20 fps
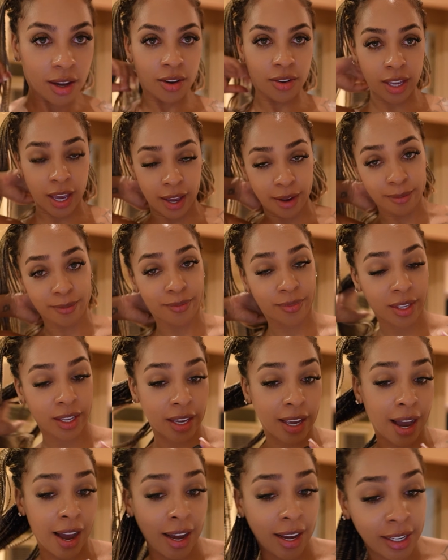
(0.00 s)
Okay,
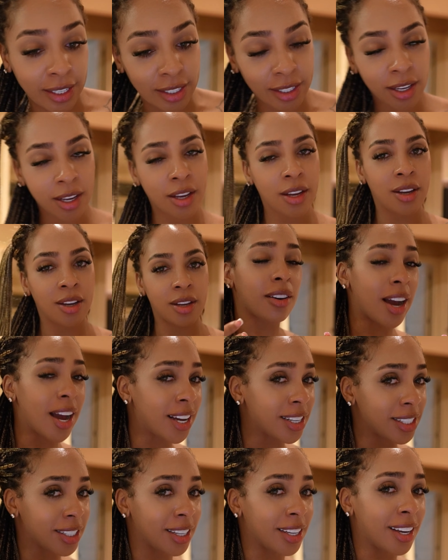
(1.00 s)
guys,
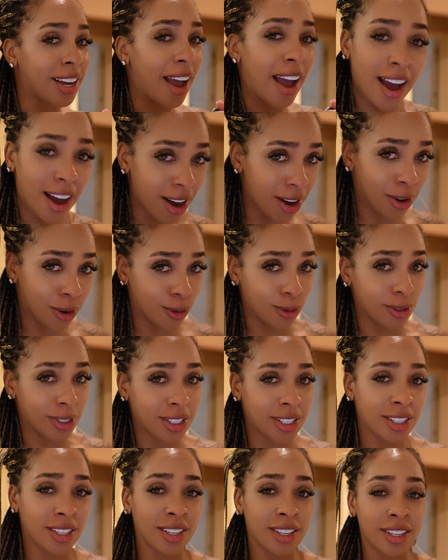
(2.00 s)
crashing
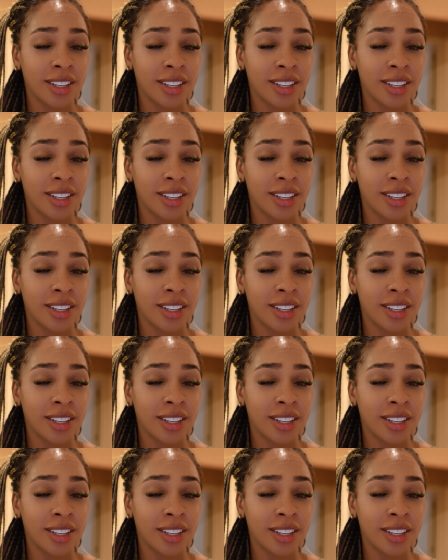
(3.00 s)
out.